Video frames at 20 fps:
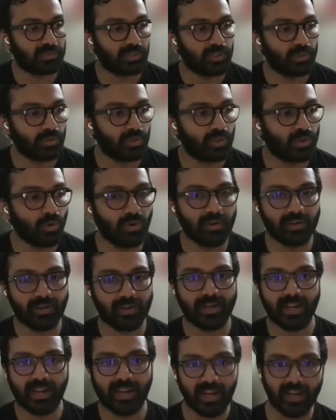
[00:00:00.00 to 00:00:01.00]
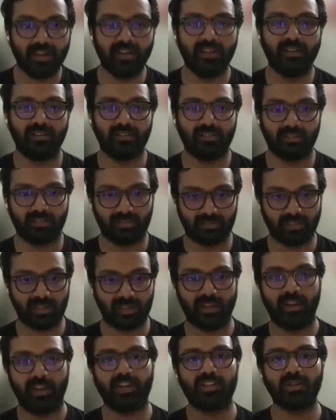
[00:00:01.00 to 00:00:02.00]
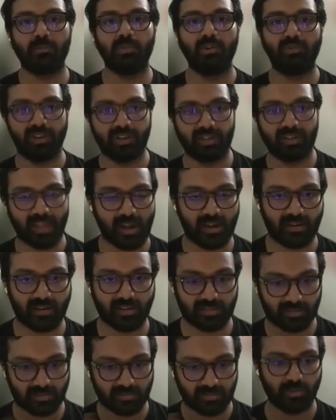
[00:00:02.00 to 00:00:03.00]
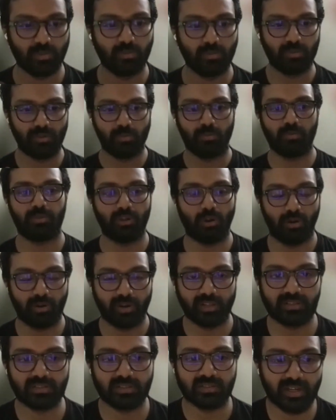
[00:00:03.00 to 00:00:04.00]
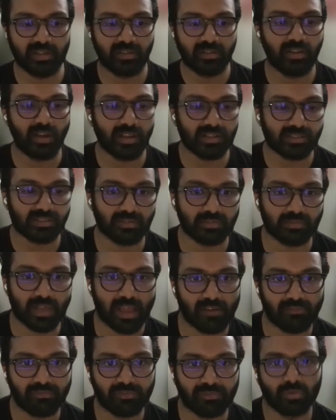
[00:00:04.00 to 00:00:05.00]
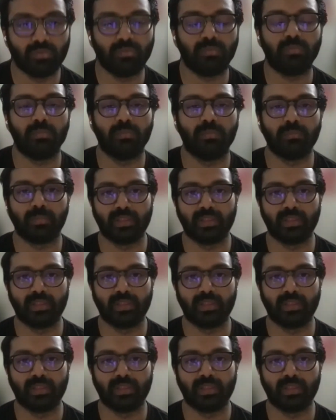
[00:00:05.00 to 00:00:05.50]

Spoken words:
You do need the connection between characters, and the audience does have to,